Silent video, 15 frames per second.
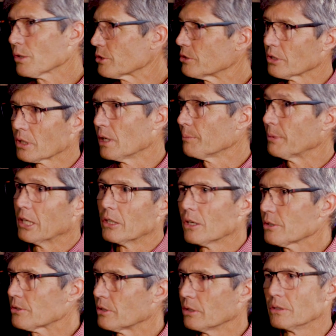course, you're going to be a
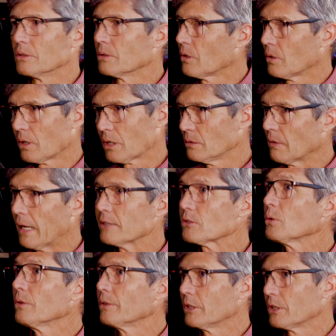nurse and you go to high
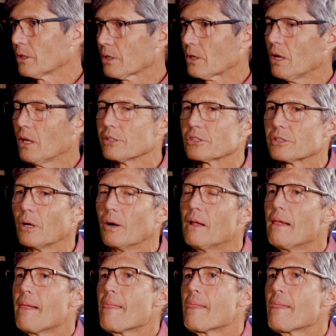school and then you go to college. So